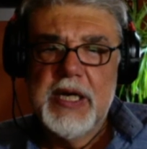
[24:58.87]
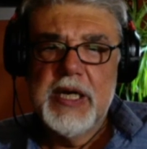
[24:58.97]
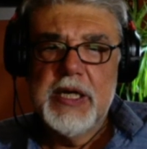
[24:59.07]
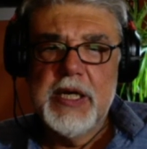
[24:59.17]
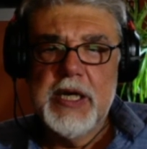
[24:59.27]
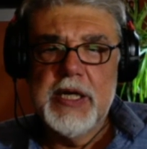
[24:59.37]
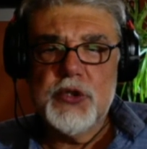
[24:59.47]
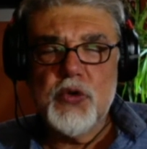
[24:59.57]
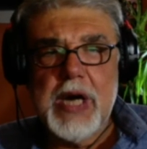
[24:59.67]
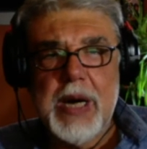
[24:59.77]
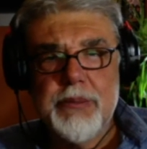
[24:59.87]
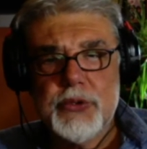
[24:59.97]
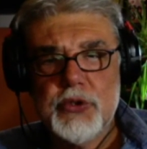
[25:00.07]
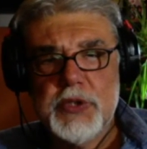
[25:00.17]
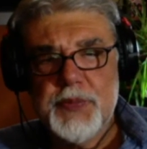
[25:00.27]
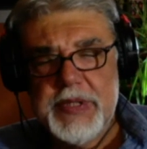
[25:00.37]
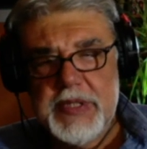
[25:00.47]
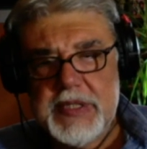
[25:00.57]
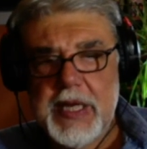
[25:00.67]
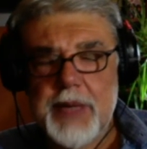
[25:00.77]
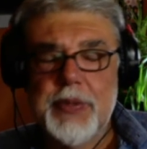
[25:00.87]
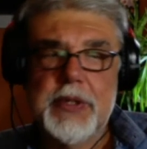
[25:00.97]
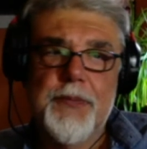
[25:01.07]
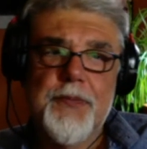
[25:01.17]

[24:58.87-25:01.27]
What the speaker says: to come to the peace table